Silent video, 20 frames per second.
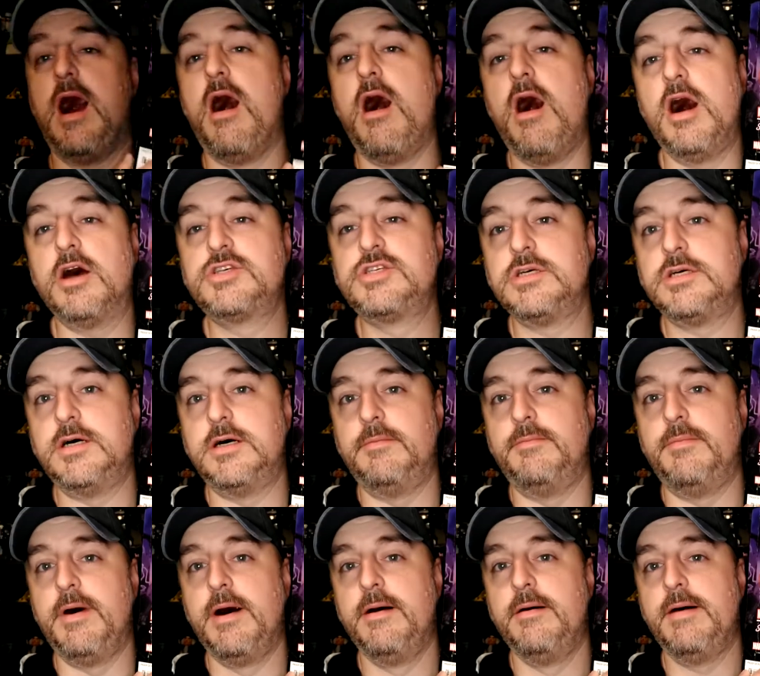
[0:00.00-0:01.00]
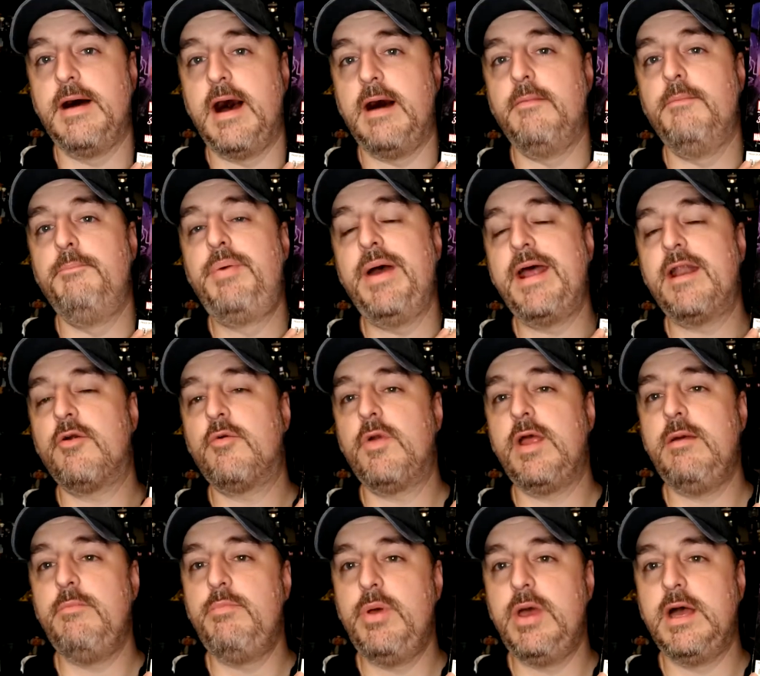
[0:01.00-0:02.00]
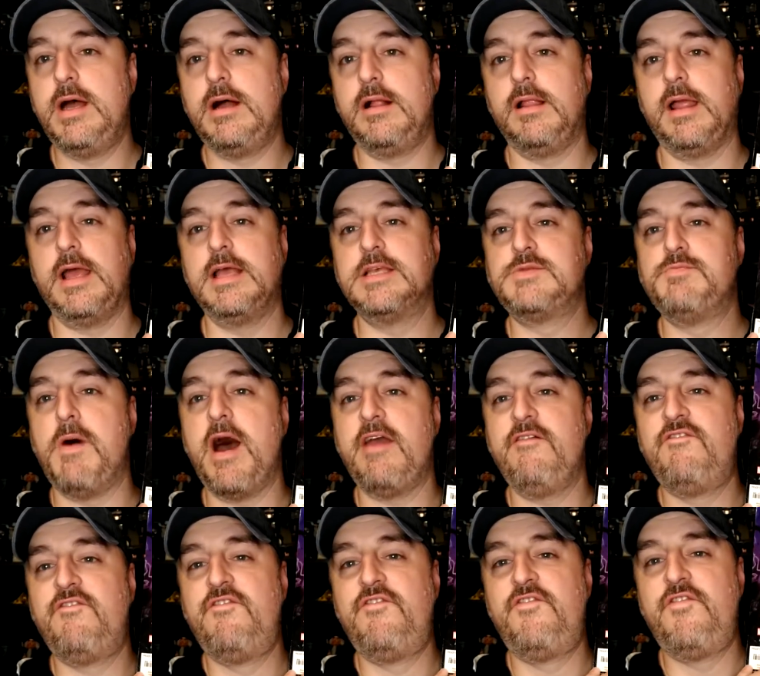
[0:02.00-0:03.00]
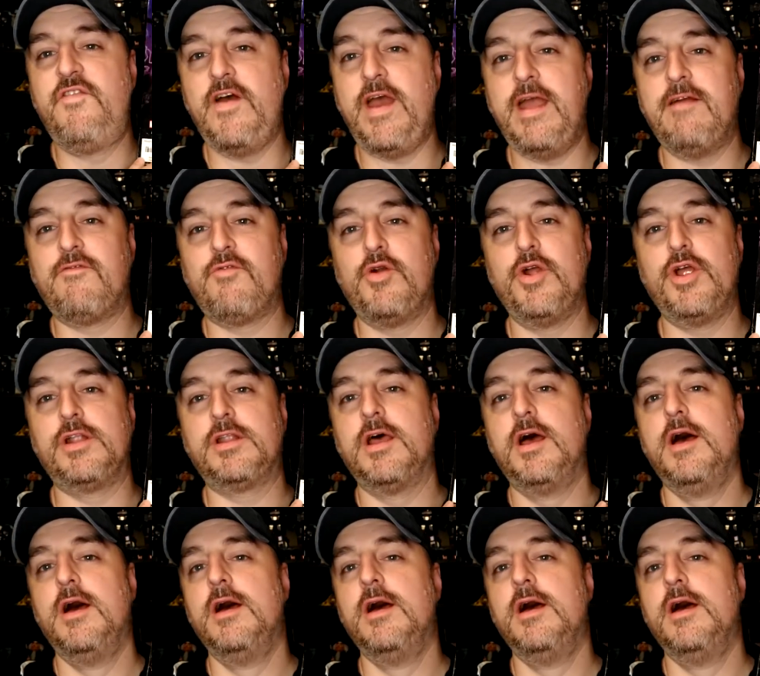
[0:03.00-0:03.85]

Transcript: Awesome. Beta Ray Bill is my favorite